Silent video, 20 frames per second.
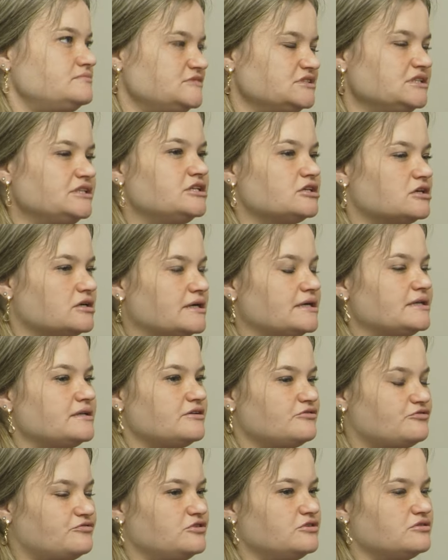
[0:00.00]
Yeah, and
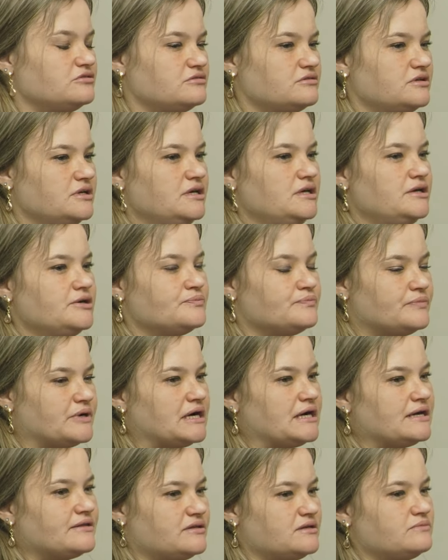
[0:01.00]
if you
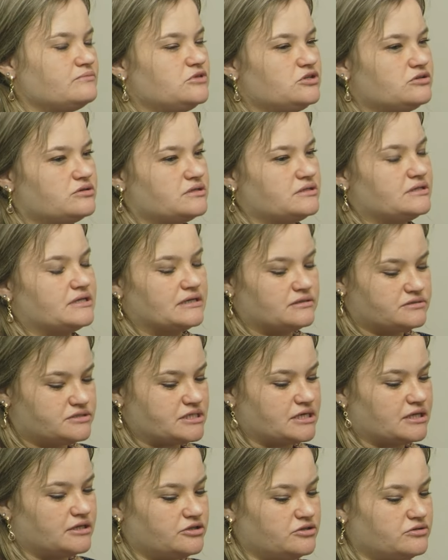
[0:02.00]
buy them, they'll
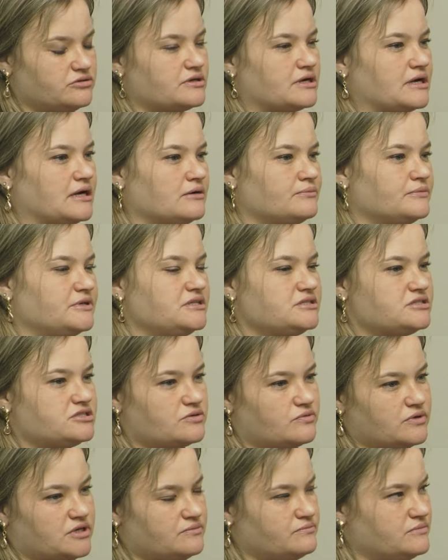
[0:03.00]
tell you how many
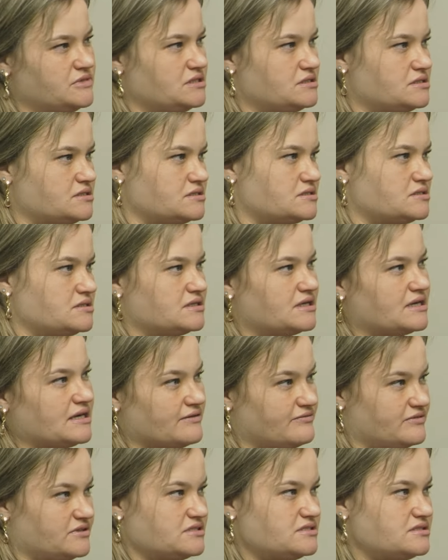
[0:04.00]
square meters it
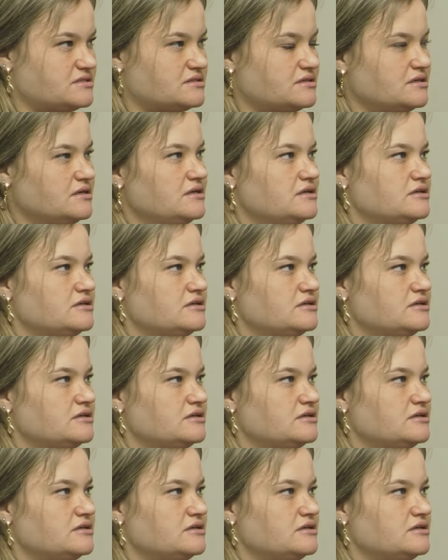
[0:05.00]
covers,